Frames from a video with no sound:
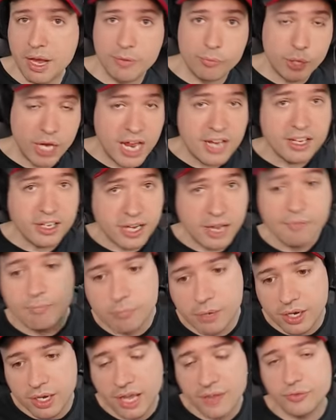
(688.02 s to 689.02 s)
I, we had a
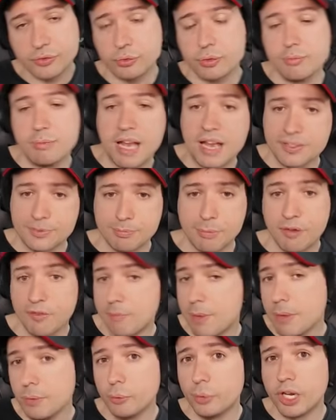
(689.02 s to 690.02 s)
live stream last
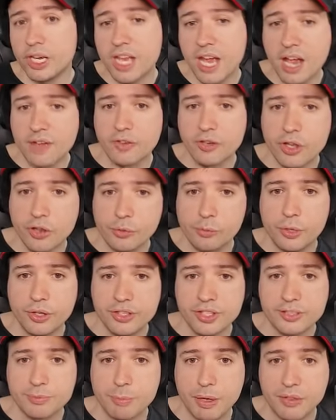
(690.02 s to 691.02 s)
month. Maybe we're gonna have another
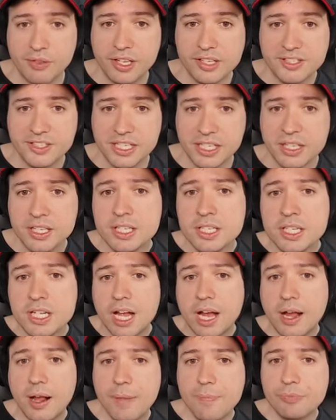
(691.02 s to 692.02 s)
one this month. Let's see.
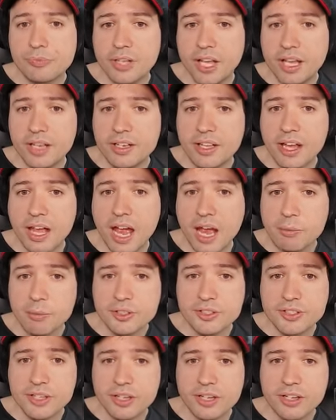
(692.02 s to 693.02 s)
Um, and uh, I
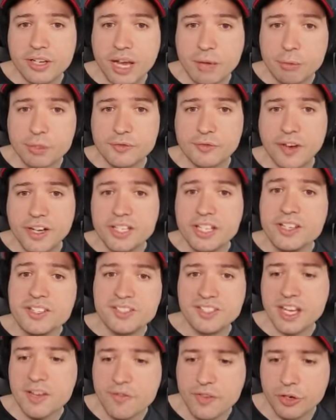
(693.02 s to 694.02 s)
was uh, I was fighting
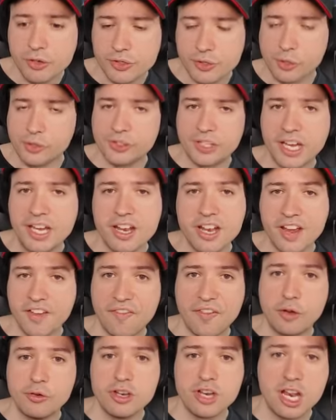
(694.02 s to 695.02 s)
Zephyrs all day, and I
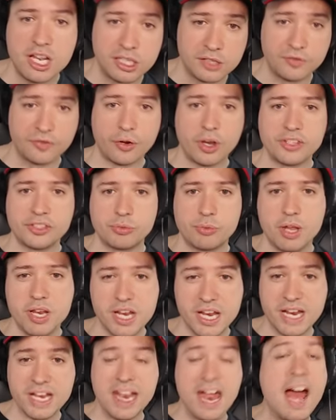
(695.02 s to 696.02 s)
found it a little
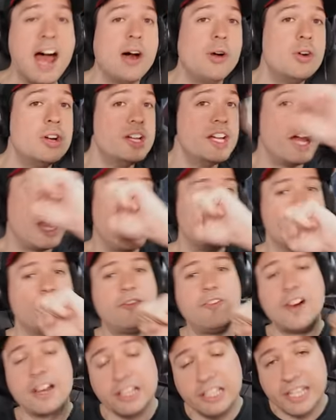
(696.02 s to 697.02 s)
frustrating. And now I'm
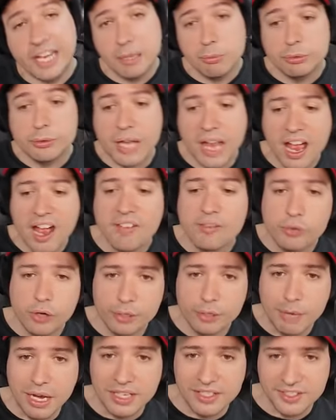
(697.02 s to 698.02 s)
finally able to have
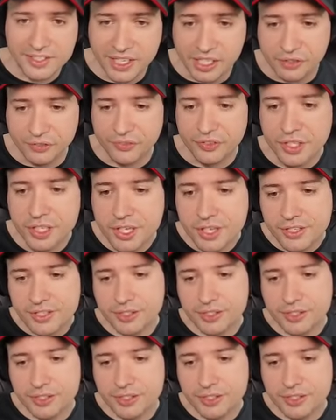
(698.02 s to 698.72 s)
one myself.